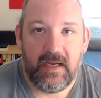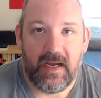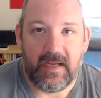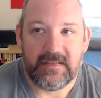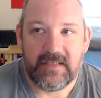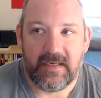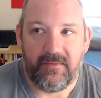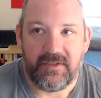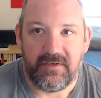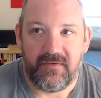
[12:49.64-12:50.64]
I said I
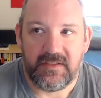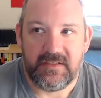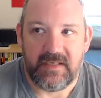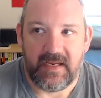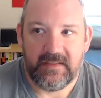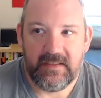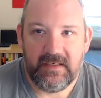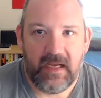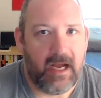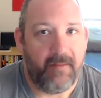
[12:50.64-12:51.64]
would do this
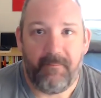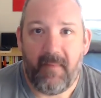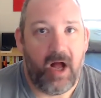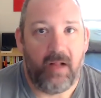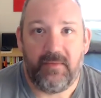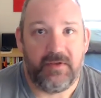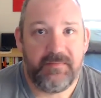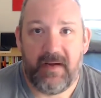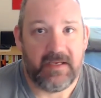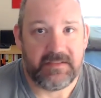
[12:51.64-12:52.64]
daily. I'm
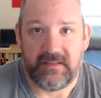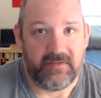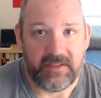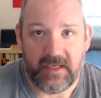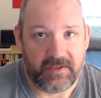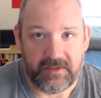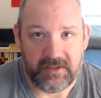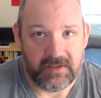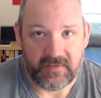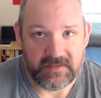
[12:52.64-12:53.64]
almost positively not going to
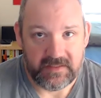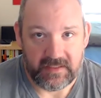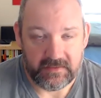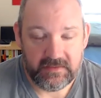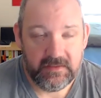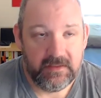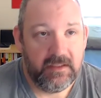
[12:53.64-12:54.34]
do this daily.